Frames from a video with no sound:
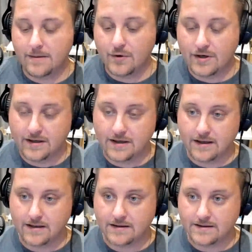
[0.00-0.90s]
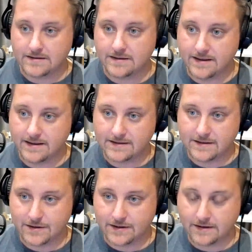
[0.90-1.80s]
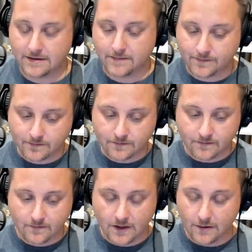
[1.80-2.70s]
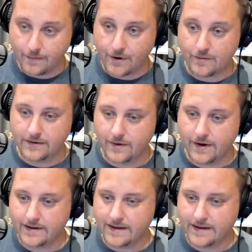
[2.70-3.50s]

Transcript: bringing in this external component, right?